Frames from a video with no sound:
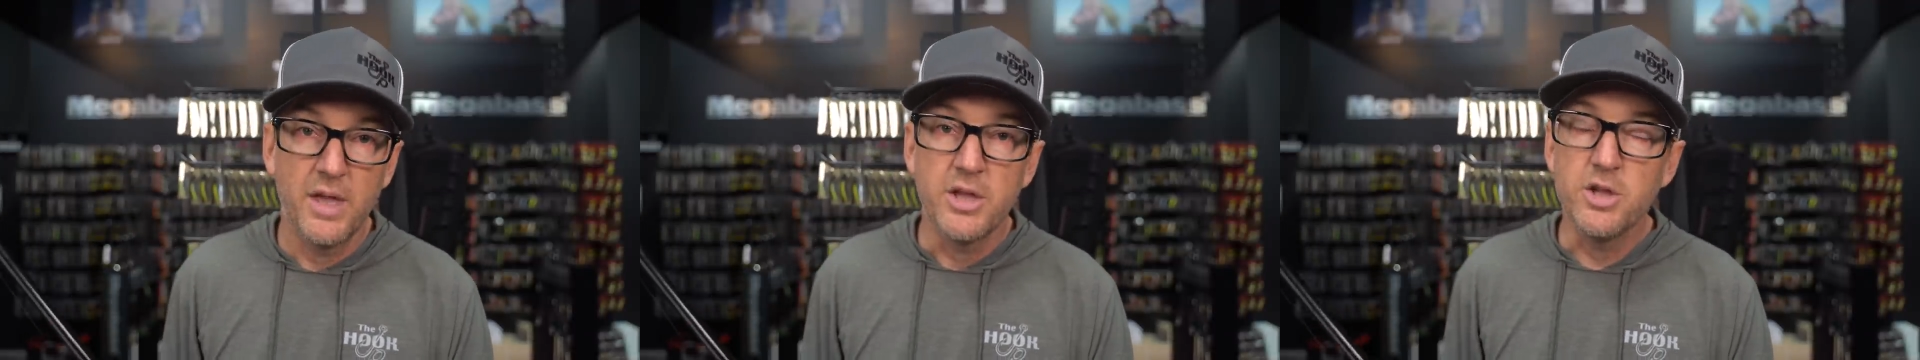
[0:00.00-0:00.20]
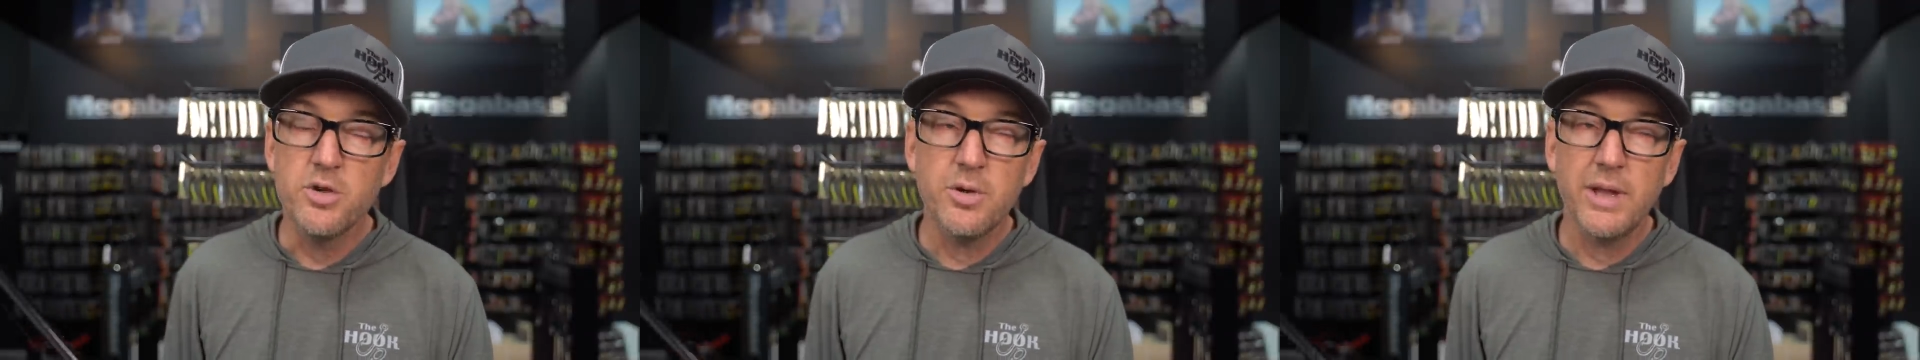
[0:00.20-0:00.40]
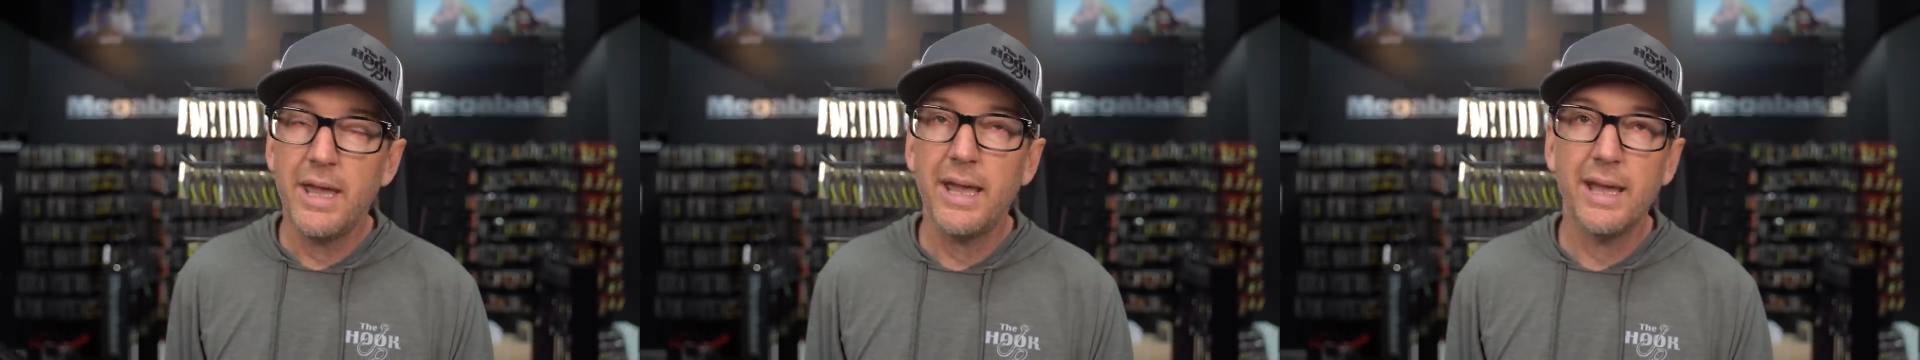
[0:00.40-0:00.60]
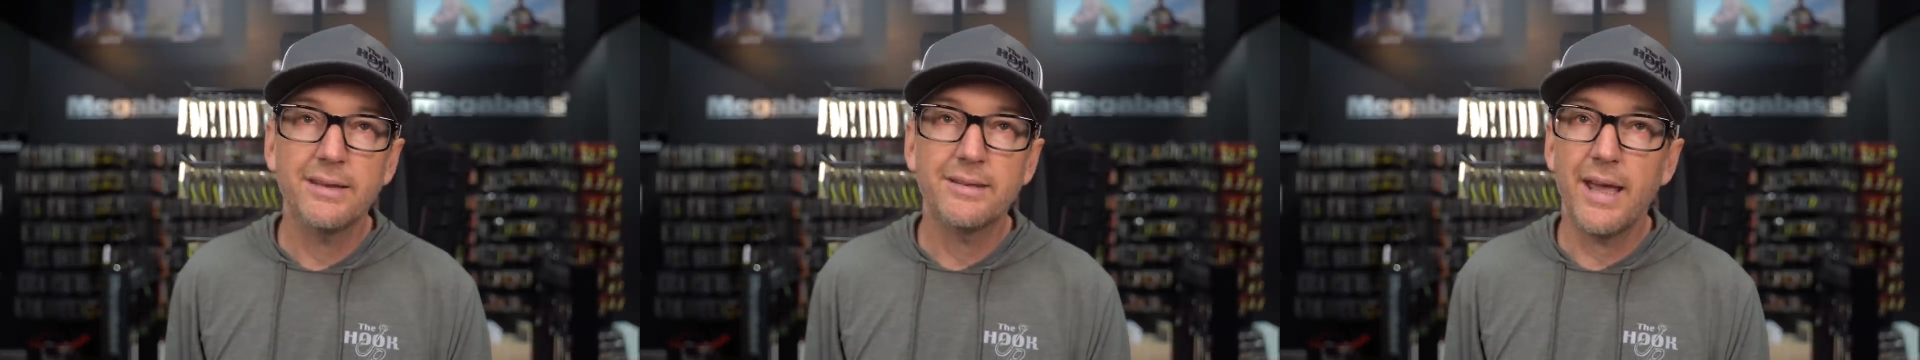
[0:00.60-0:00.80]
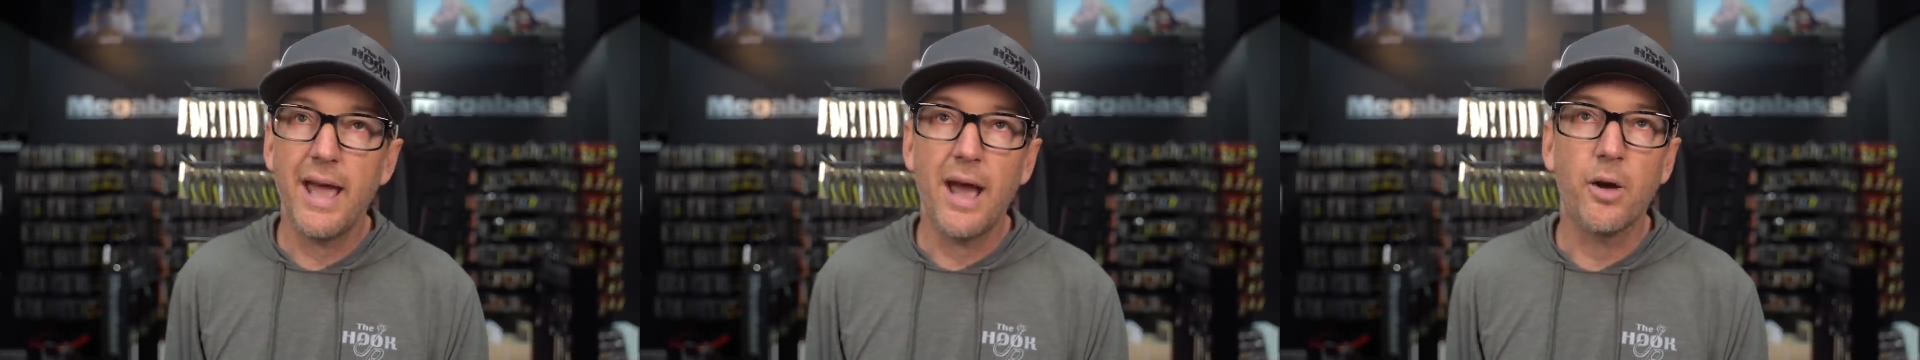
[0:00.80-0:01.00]
You
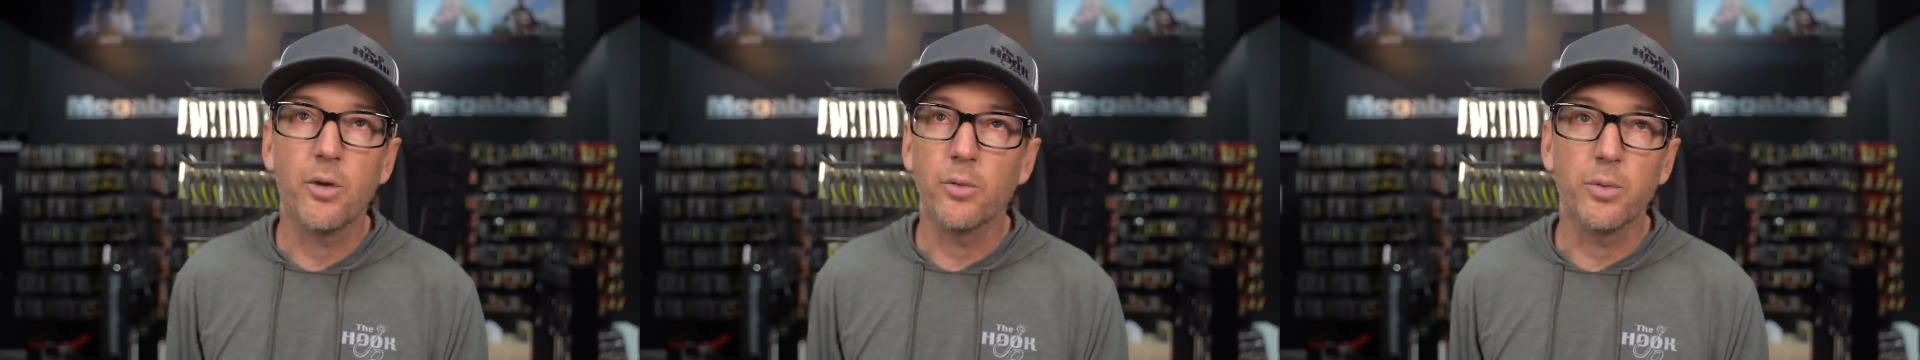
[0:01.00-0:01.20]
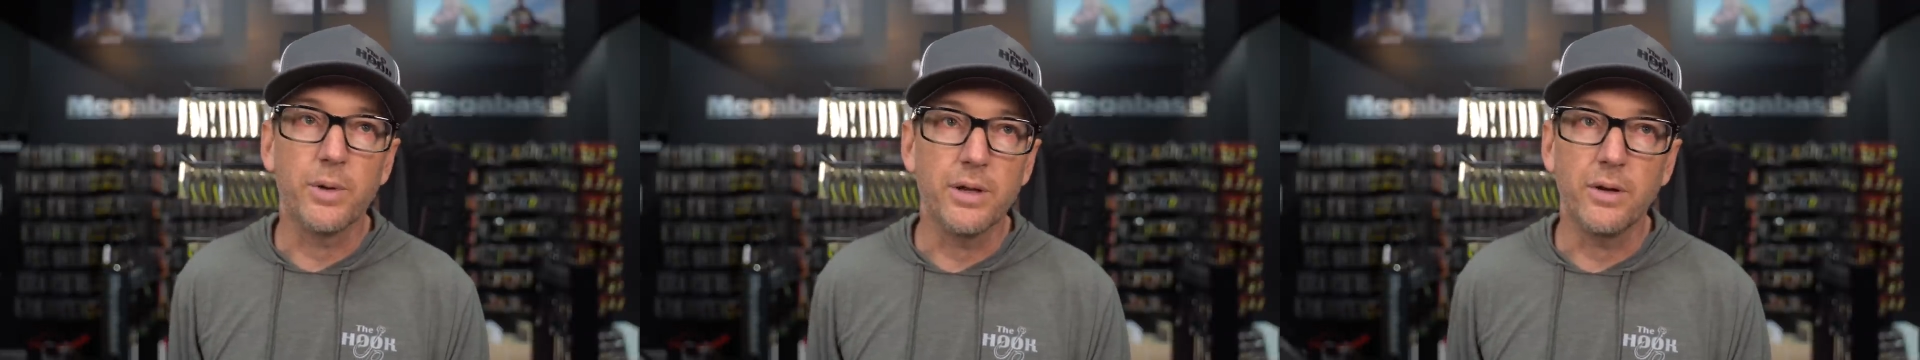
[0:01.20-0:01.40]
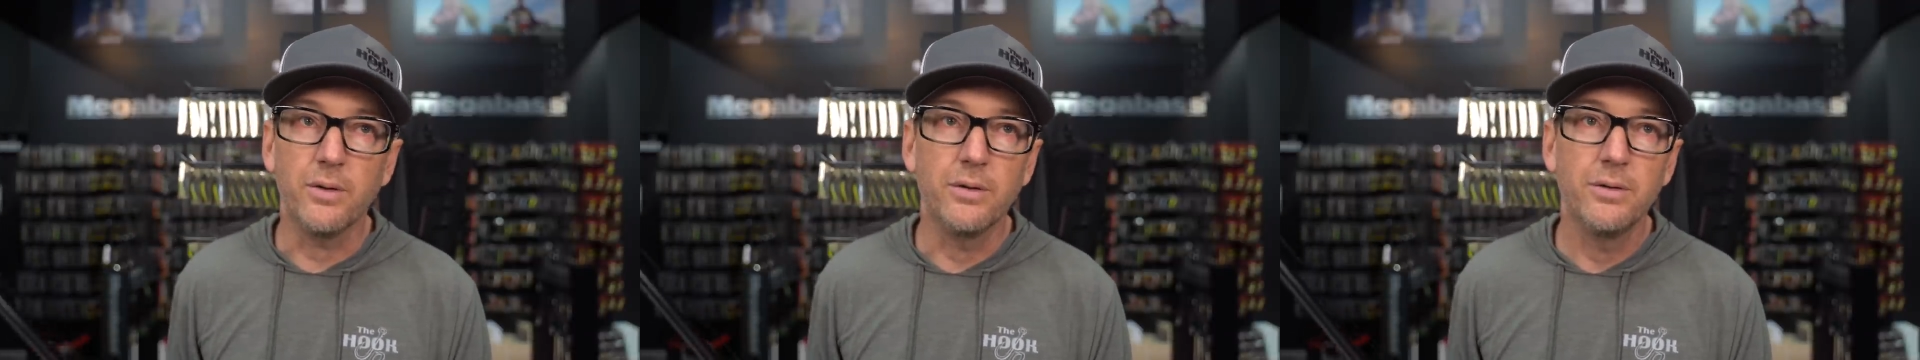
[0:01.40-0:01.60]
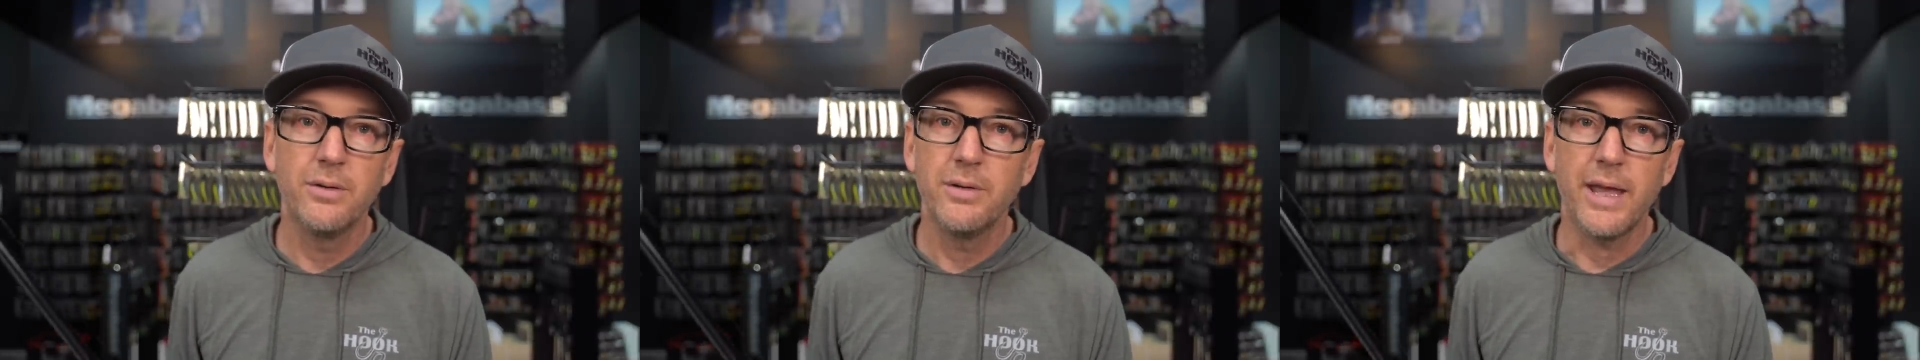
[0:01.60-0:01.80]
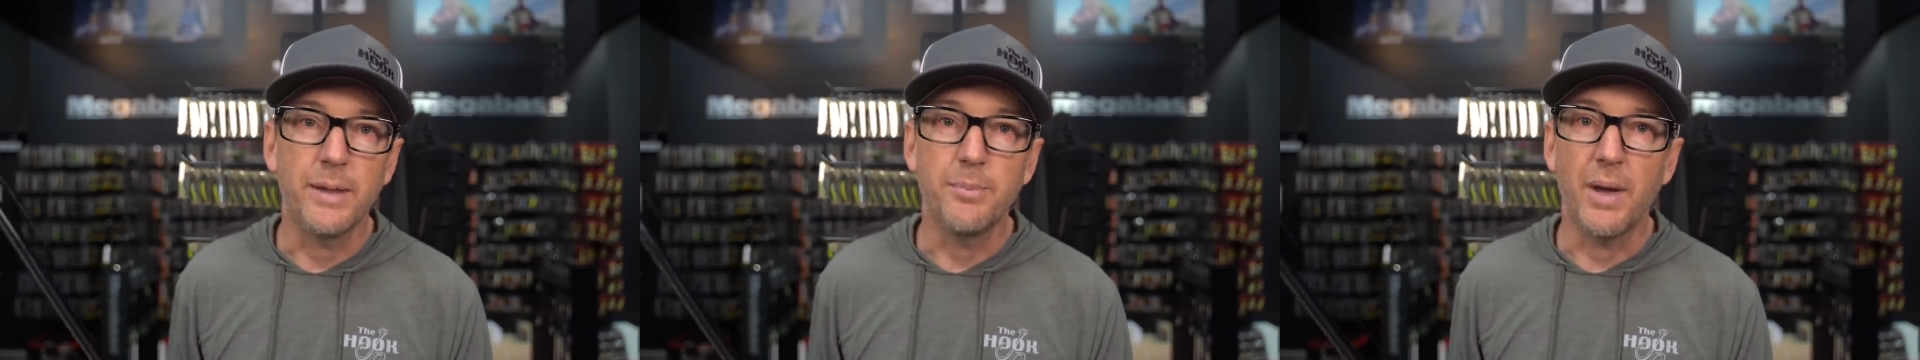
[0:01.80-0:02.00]
can't out reel
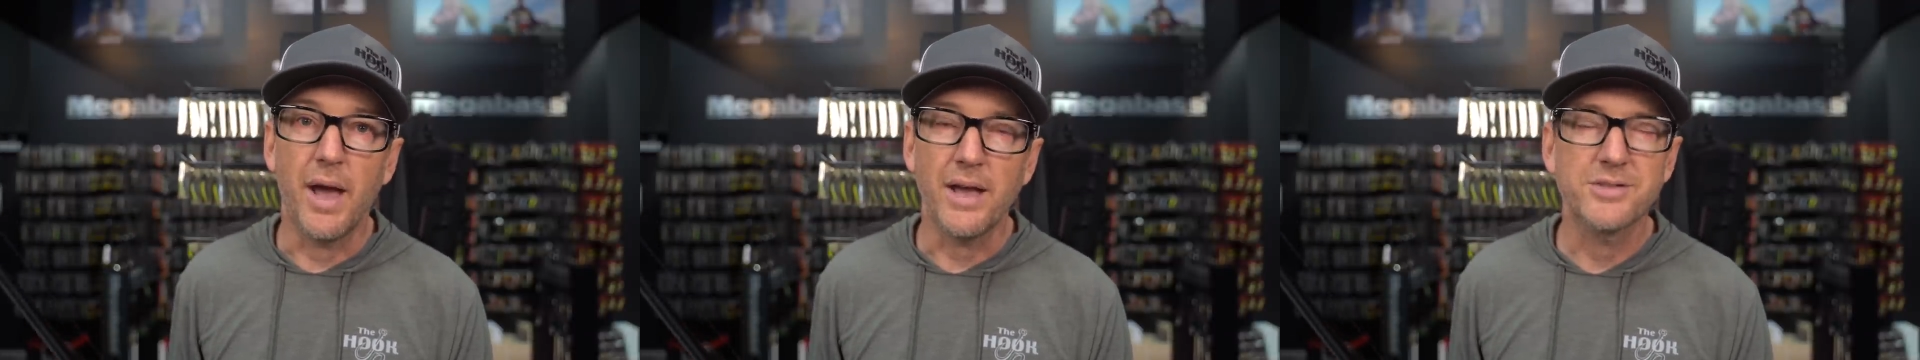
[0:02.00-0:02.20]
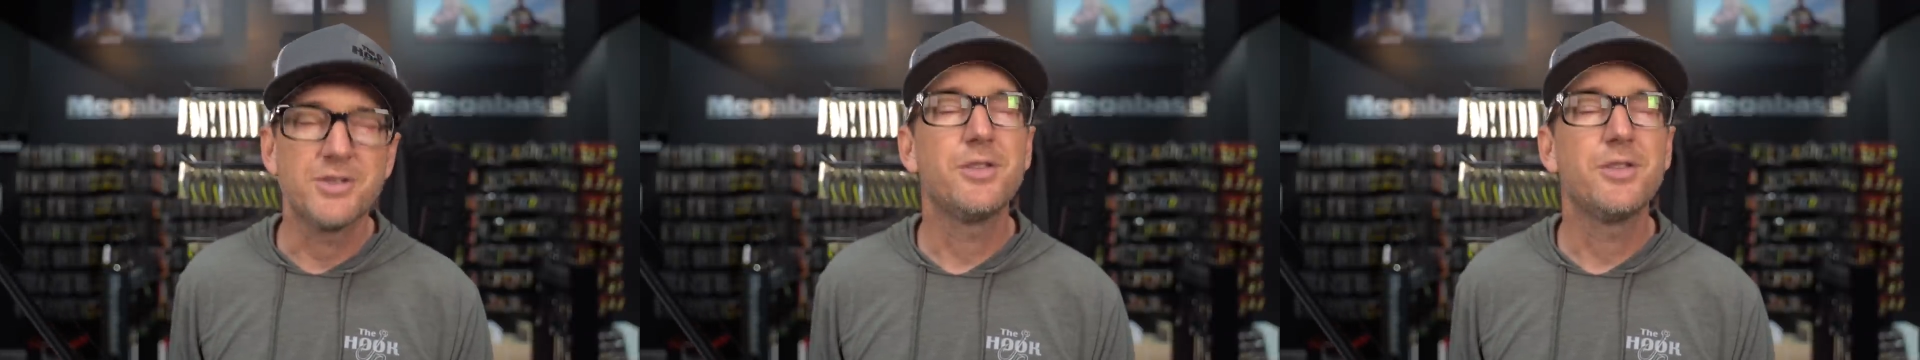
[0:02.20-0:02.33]
a bass.